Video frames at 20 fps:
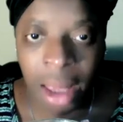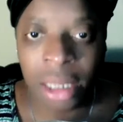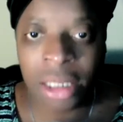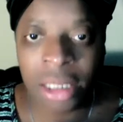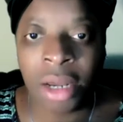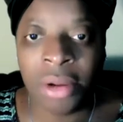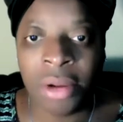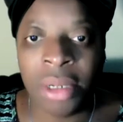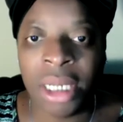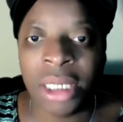
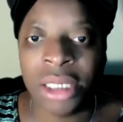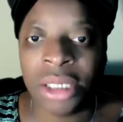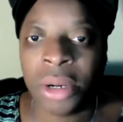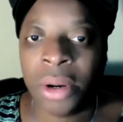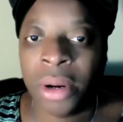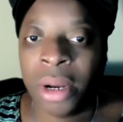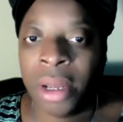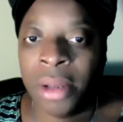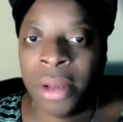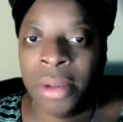So this
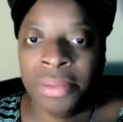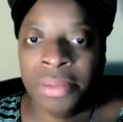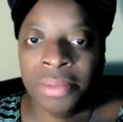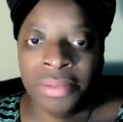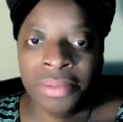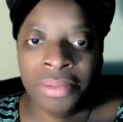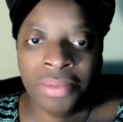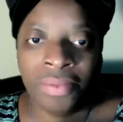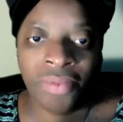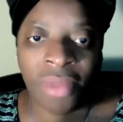girl,
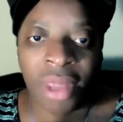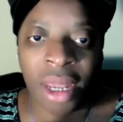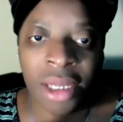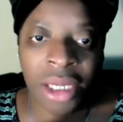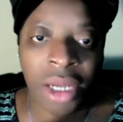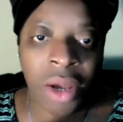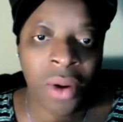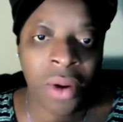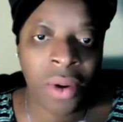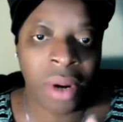
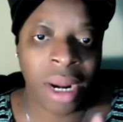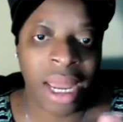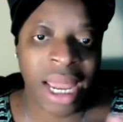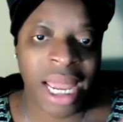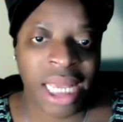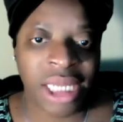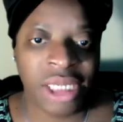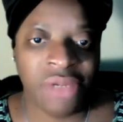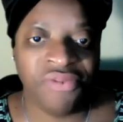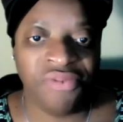this old
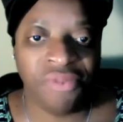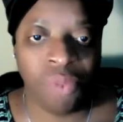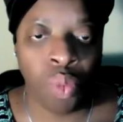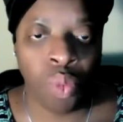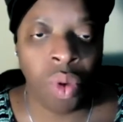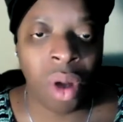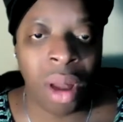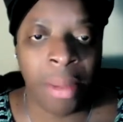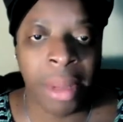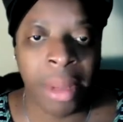ass
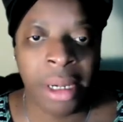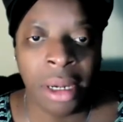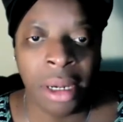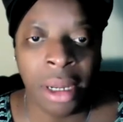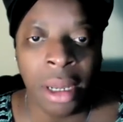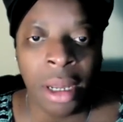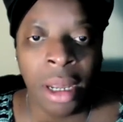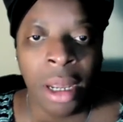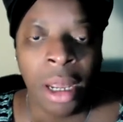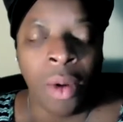woman,
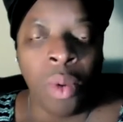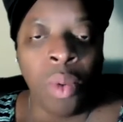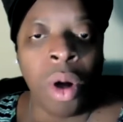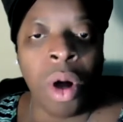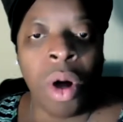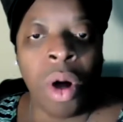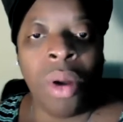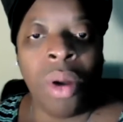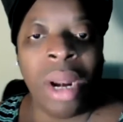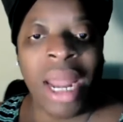
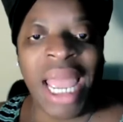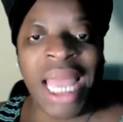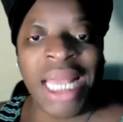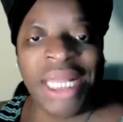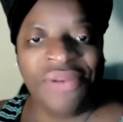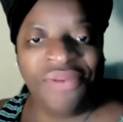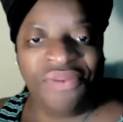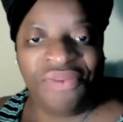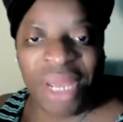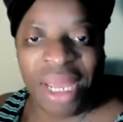old
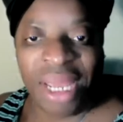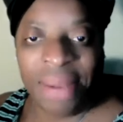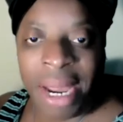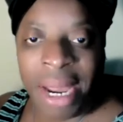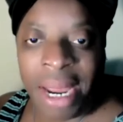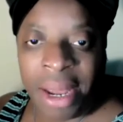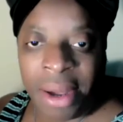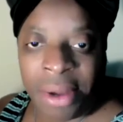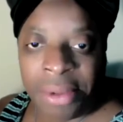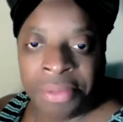ass
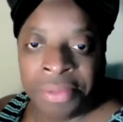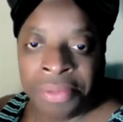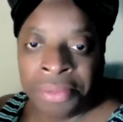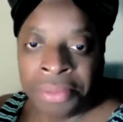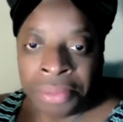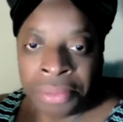female.